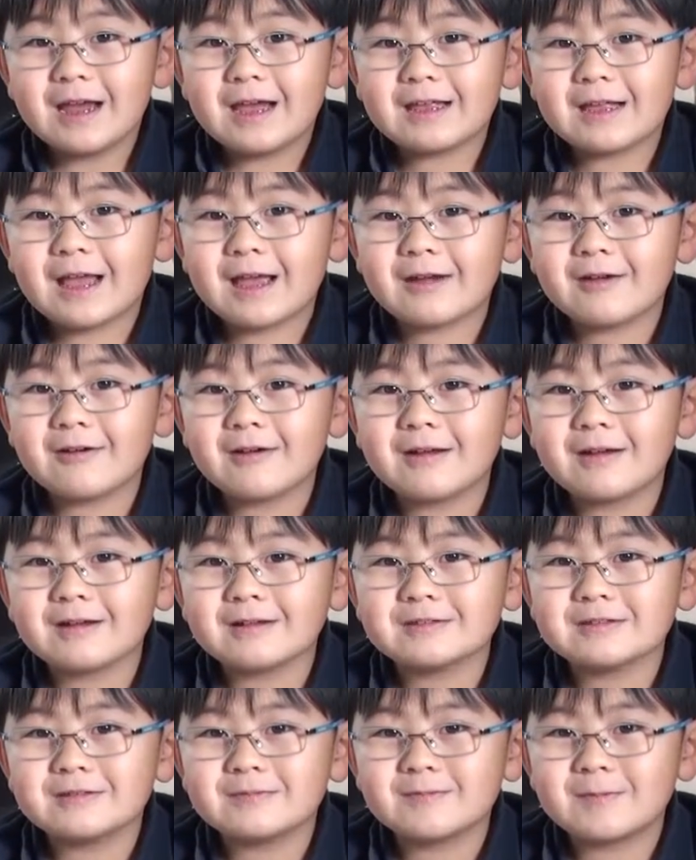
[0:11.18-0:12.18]
and I'm
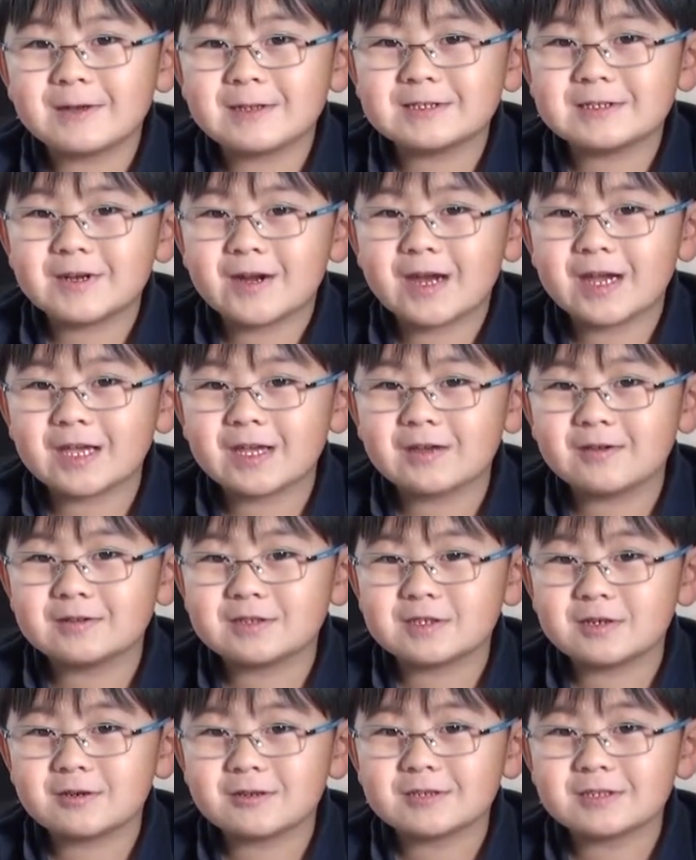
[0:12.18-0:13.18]
going to be showing you
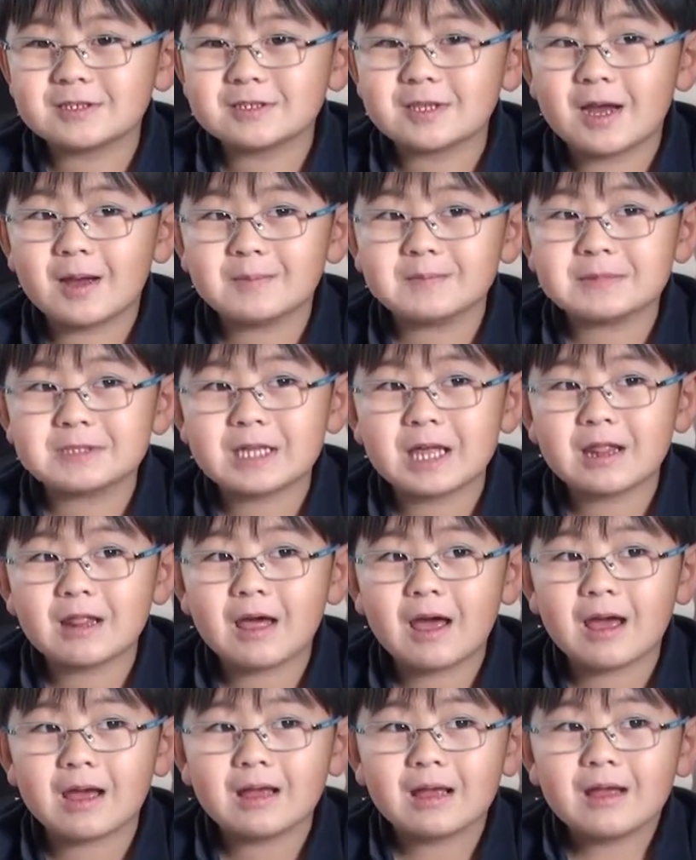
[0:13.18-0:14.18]
Sir
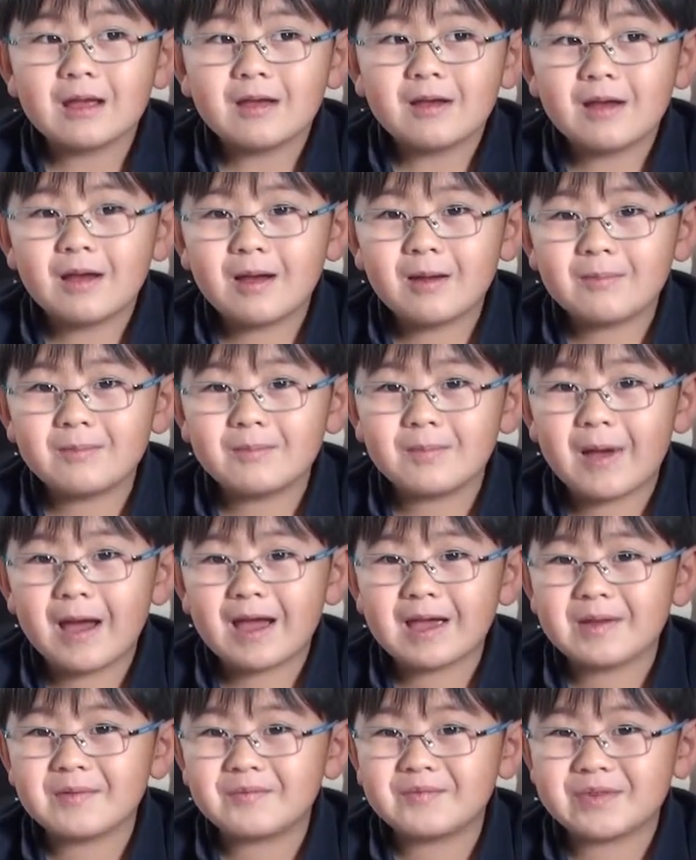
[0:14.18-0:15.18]
Stompsalot um,
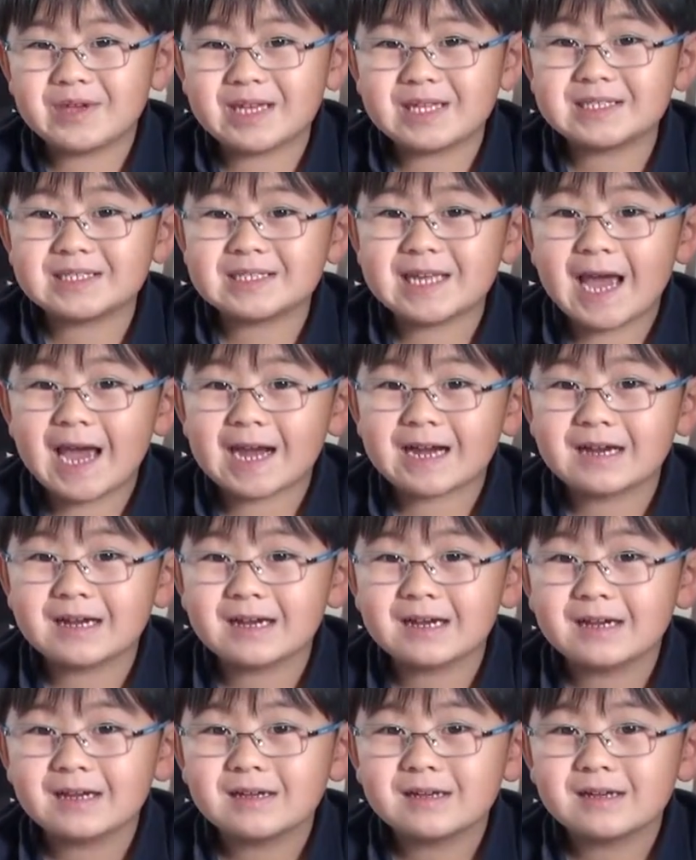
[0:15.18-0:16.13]
by VTech.